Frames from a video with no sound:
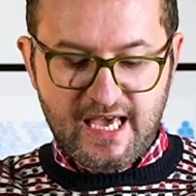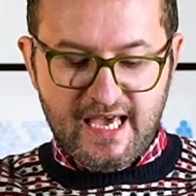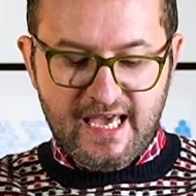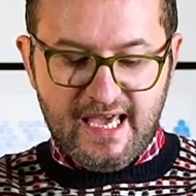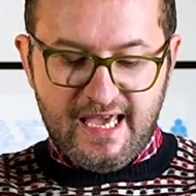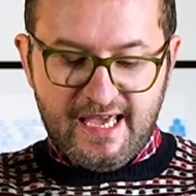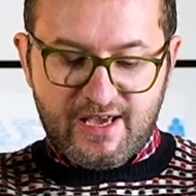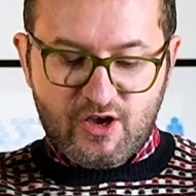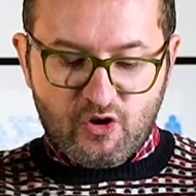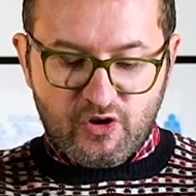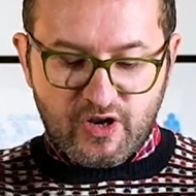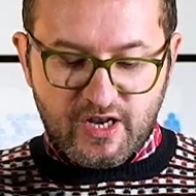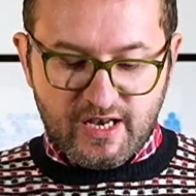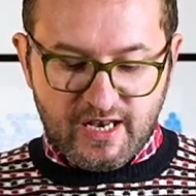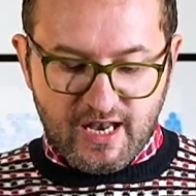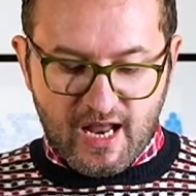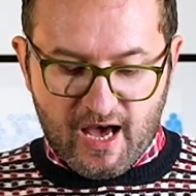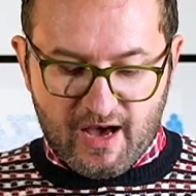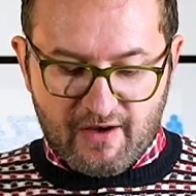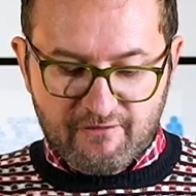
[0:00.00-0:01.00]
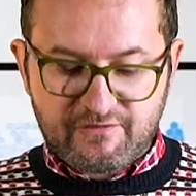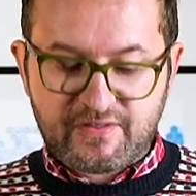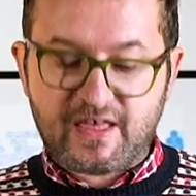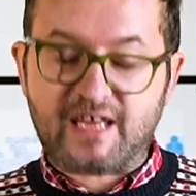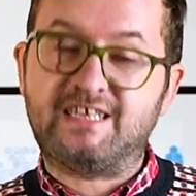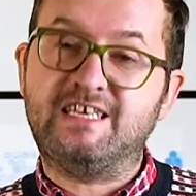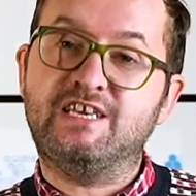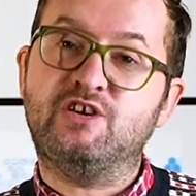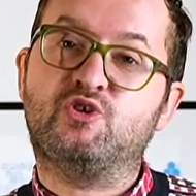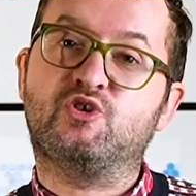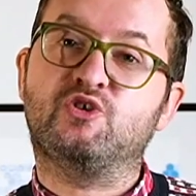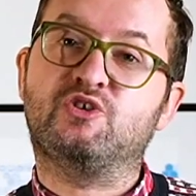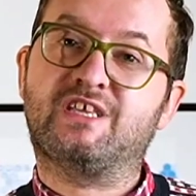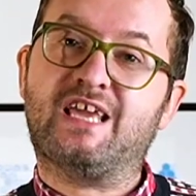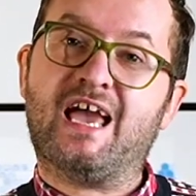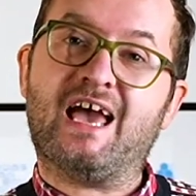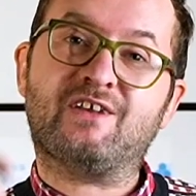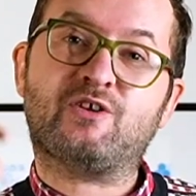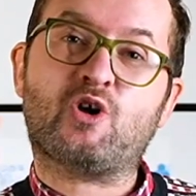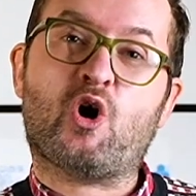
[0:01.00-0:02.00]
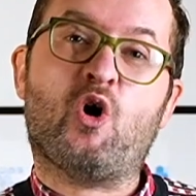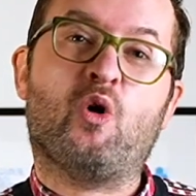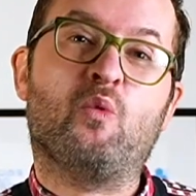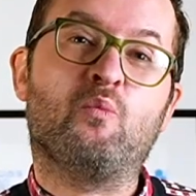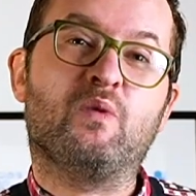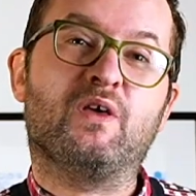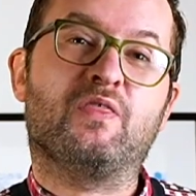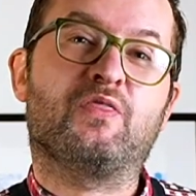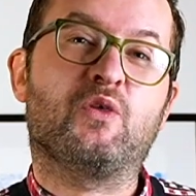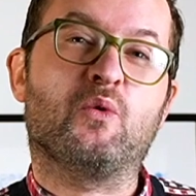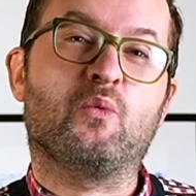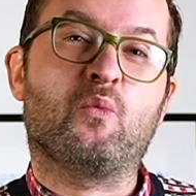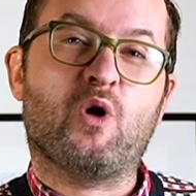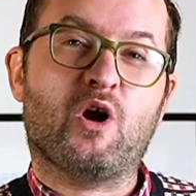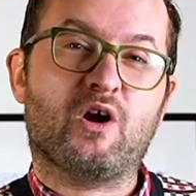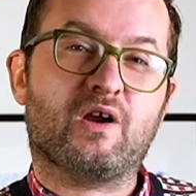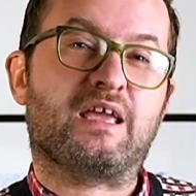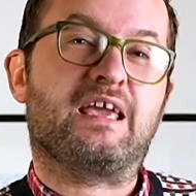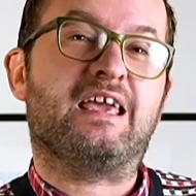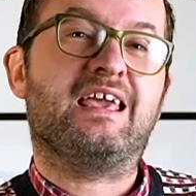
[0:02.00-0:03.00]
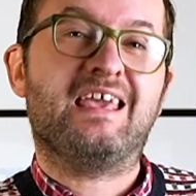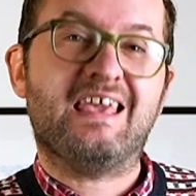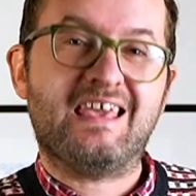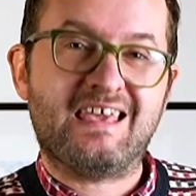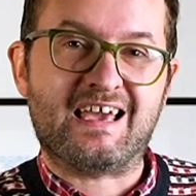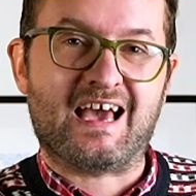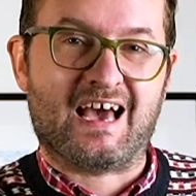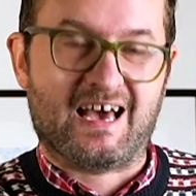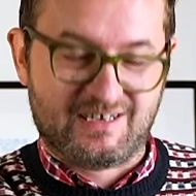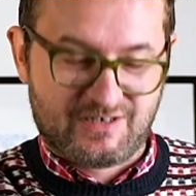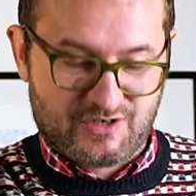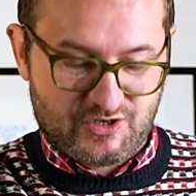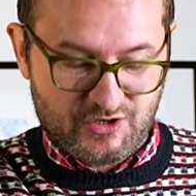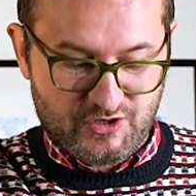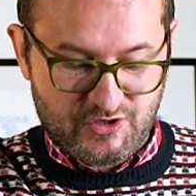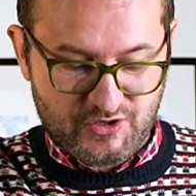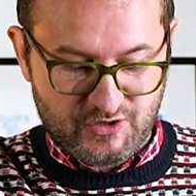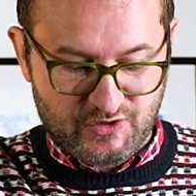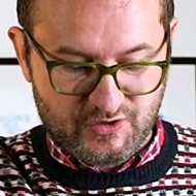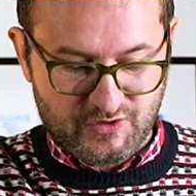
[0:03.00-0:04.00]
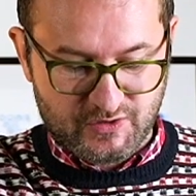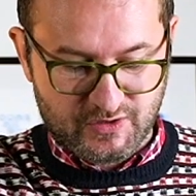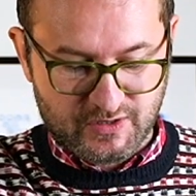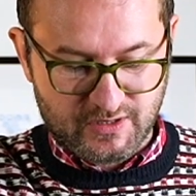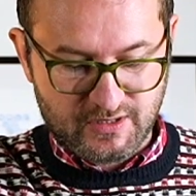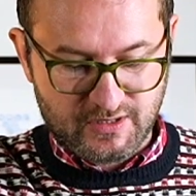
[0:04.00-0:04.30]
He got enough that he could get on with the work he had to do.